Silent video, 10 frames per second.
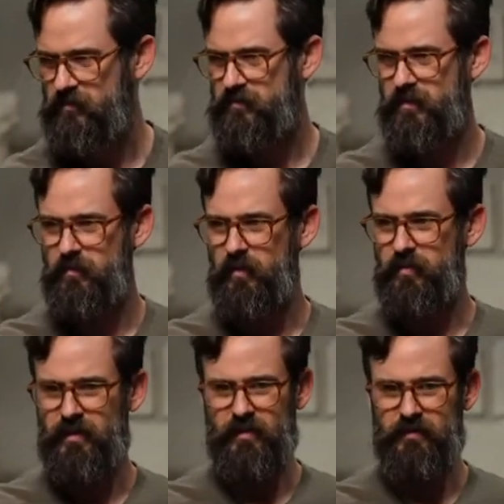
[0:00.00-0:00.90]
See about
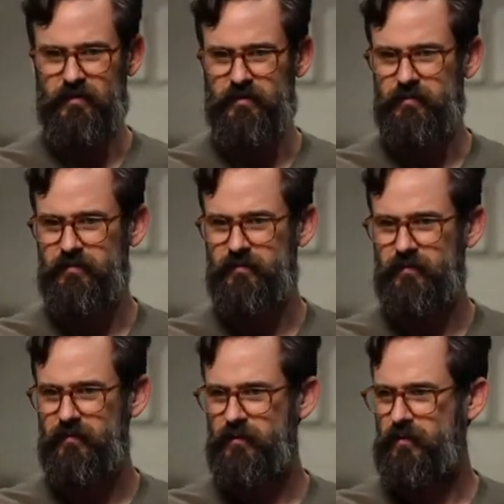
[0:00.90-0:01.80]
putting a
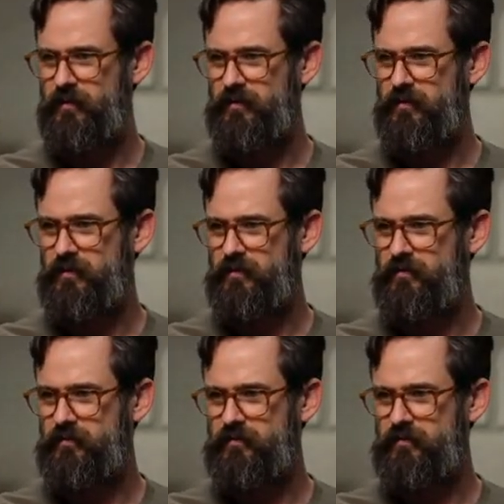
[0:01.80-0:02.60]
few of these little